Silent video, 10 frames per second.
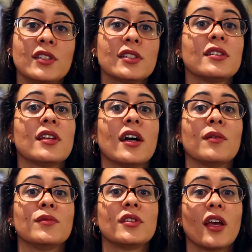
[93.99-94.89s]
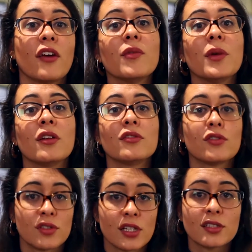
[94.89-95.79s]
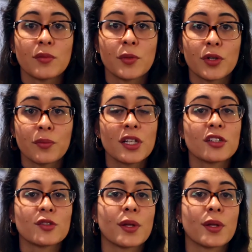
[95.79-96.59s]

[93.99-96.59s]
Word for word: 60 times every minute, so 60 beats per minute,